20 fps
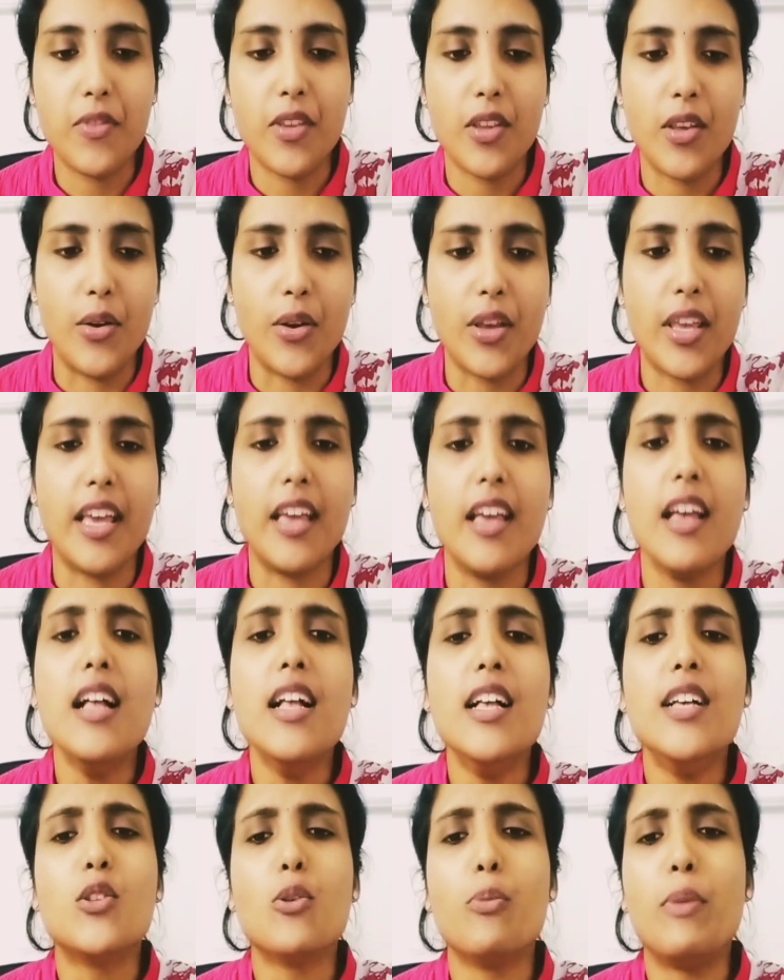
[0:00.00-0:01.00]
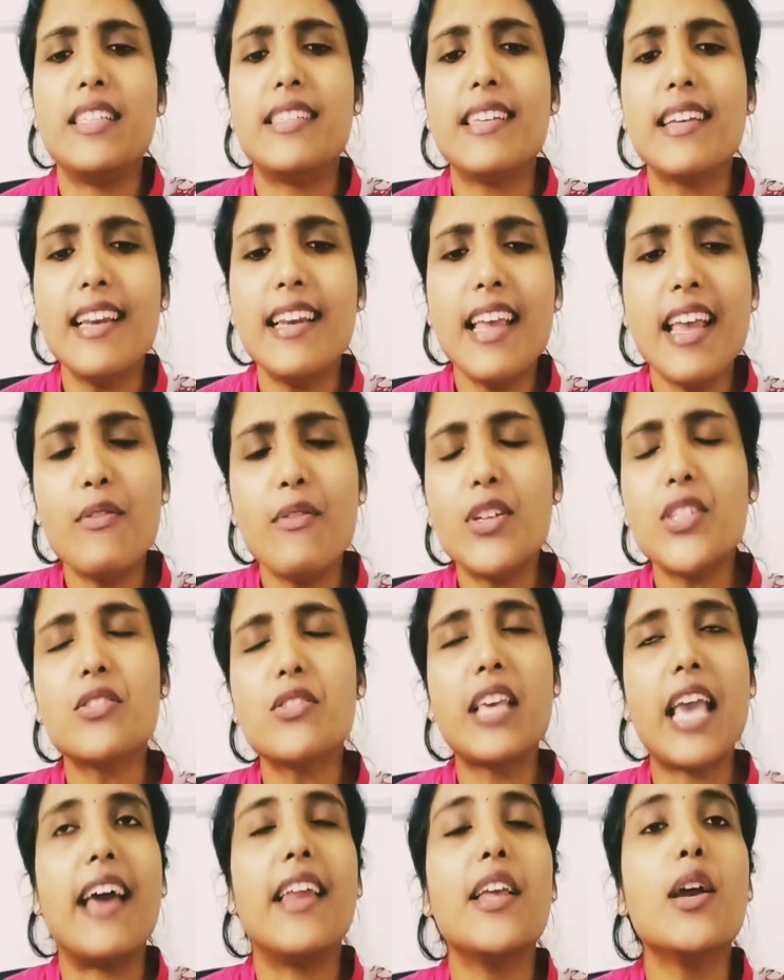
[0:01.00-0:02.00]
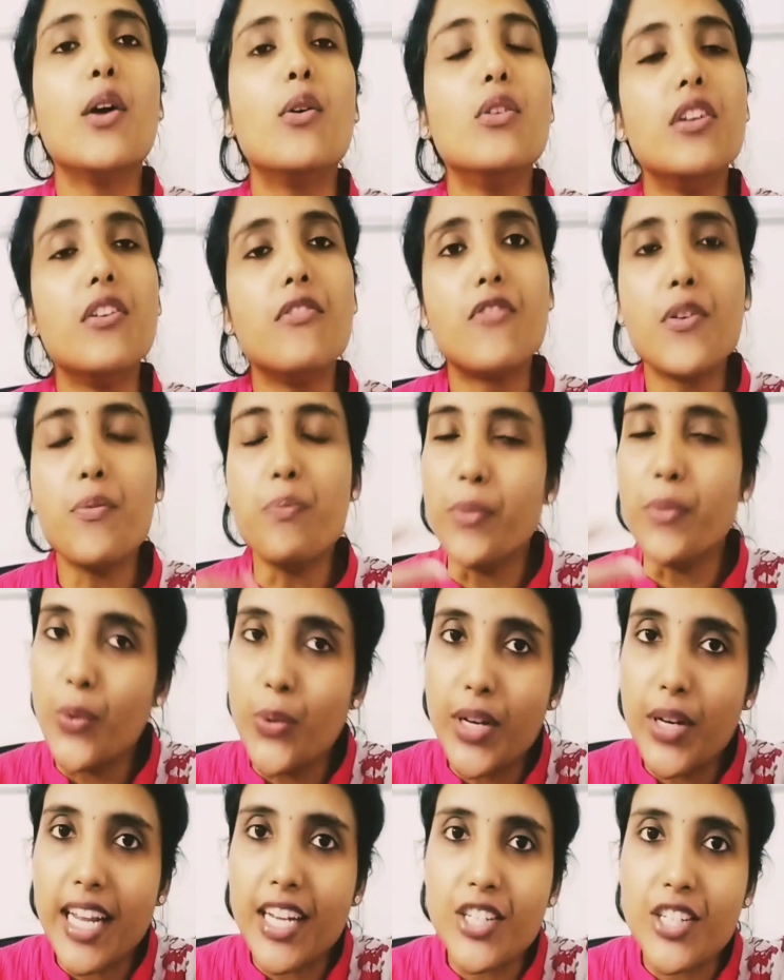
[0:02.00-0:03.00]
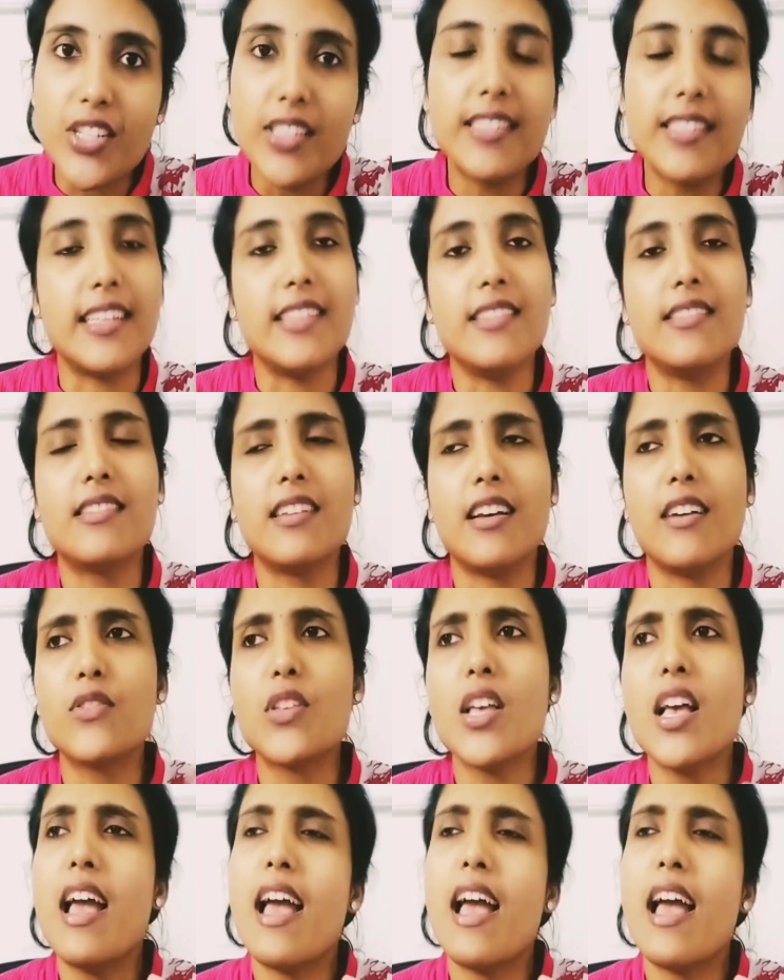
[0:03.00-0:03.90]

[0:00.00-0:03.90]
Okay, so basically he was carrying out different mutations and stuffs,